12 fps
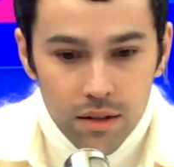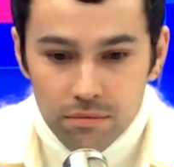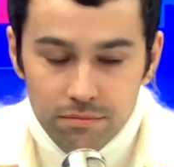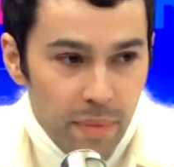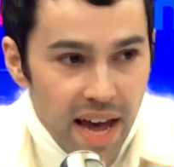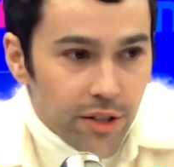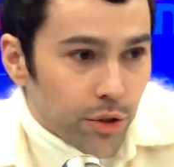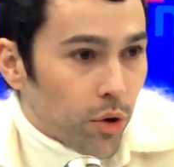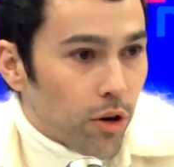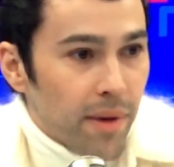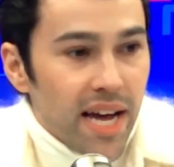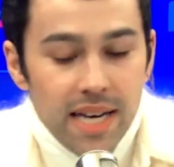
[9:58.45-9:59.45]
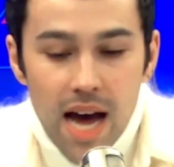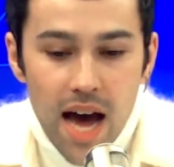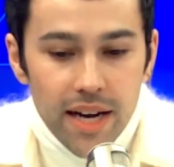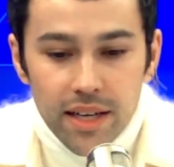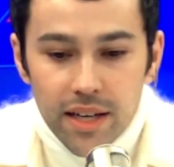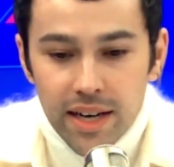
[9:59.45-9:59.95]
may tour may not
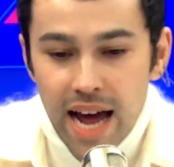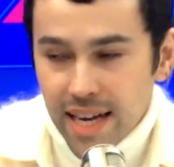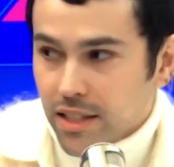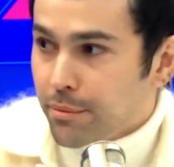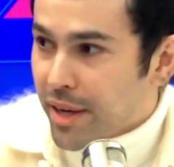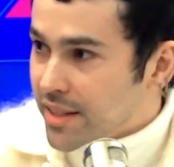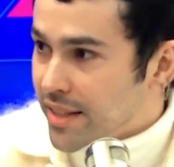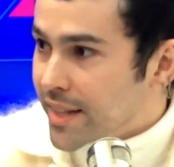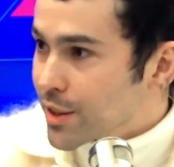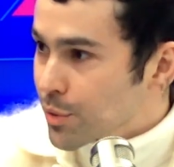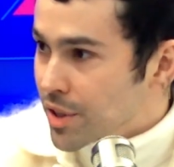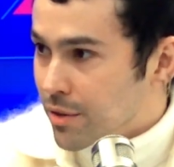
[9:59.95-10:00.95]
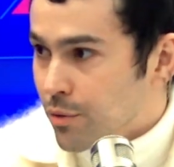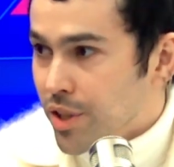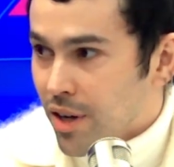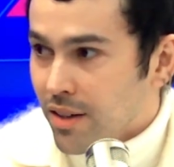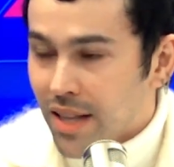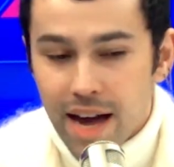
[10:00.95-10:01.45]
it, it has to make sense with with
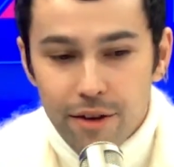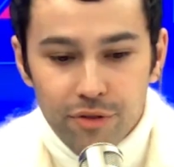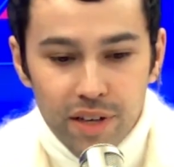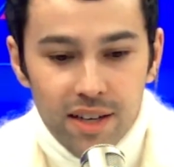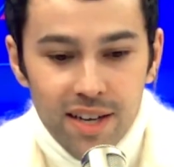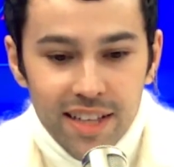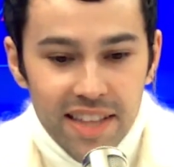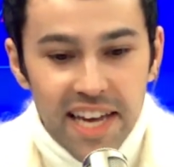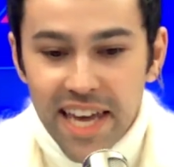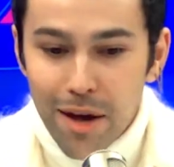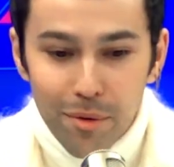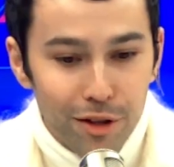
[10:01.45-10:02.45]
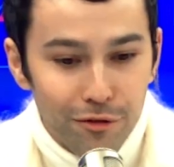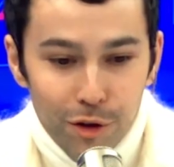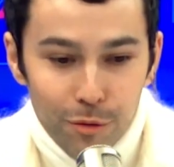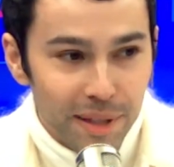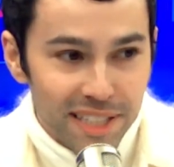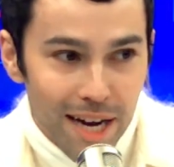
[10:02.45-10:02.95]
our life and they came on the
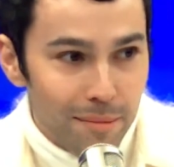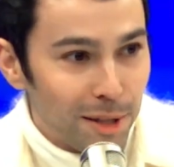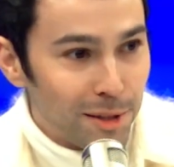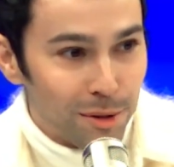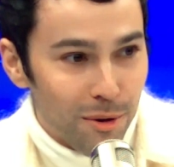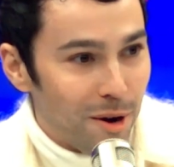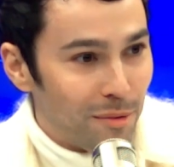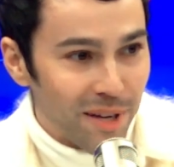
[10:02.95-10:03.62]
full big time rush and mm -hmm.